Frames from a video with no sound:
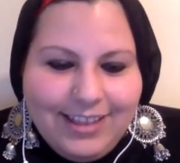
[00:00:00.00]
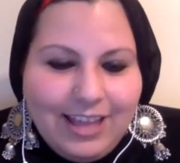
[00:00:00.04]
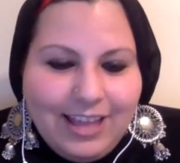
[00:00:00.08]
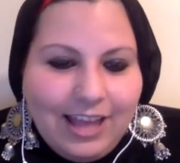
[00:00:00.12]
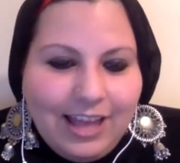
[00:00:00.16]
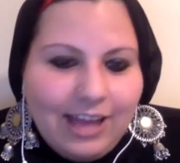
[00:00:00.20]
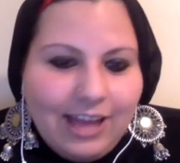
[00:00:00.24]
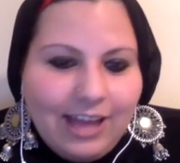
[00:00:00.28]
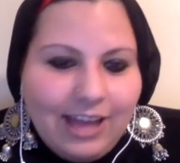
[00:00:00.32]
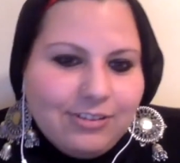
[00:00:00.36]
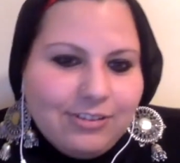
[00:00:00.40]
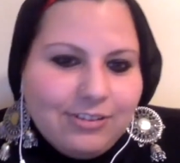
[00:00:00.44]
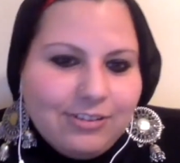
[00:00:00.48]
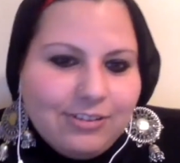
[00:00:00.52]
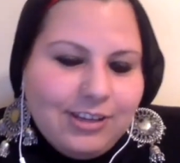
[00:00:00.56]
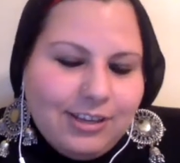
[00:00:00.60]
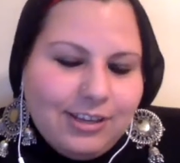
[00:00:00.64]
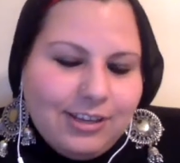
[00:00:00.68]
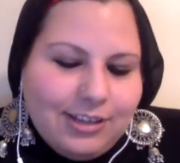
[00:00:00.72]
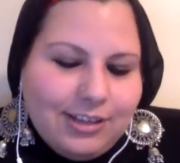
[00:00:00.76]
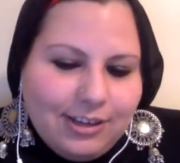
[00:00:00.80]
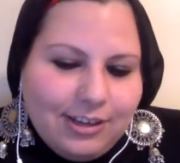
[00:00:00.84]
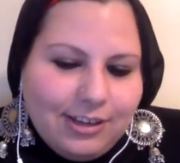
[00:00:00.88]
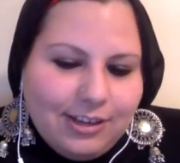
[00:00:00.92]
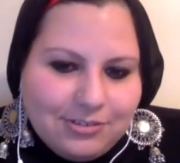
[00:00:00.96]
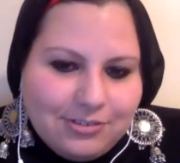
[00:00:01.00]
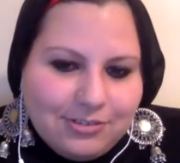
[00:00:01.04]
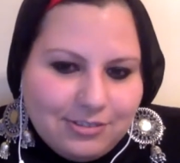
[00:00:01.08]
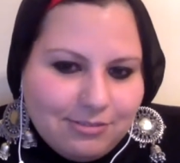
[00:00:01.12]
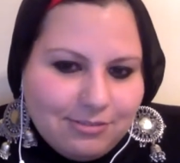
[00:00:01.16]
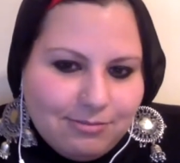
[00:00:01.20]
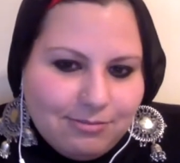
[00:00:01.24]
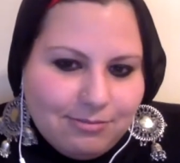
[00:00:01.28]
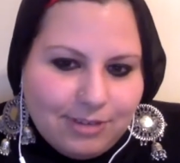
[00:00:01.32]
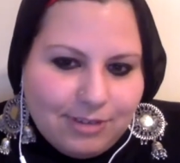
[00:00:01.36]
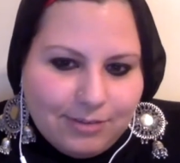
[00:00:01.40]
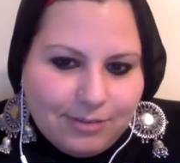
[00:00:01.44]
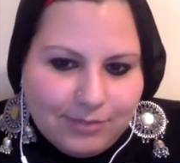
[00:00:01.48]
he cares. So
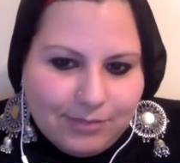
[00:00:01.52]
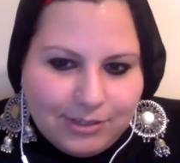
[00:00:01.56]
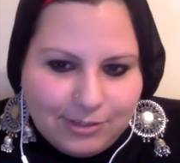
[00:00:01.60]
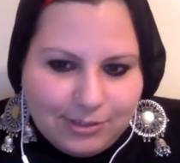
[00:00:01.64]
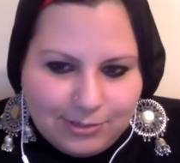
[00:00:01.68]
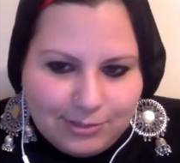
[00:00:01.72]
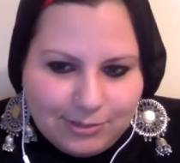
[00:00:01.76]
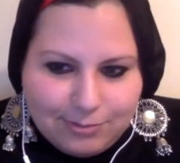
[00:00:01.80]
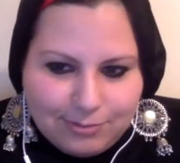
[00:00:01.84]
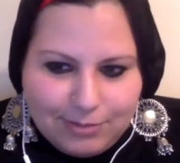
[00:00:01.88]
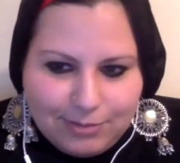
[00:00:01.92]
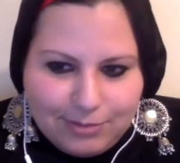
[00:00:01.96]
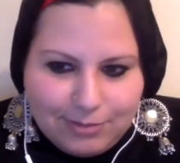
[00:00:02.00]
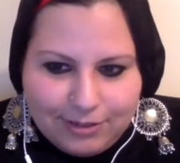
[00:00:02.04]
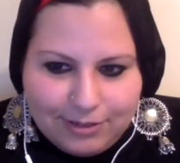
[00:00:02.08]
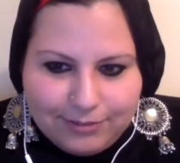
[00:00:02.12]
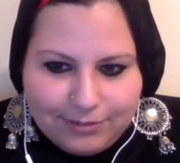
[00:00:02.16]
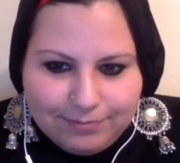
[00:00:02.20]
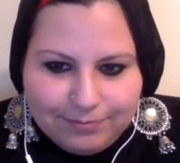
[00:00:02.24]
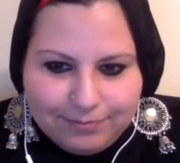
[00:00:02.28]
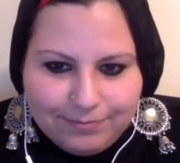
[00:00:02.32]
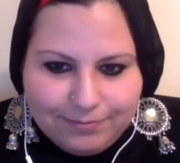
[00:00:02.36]
whatever, it doesn't matter.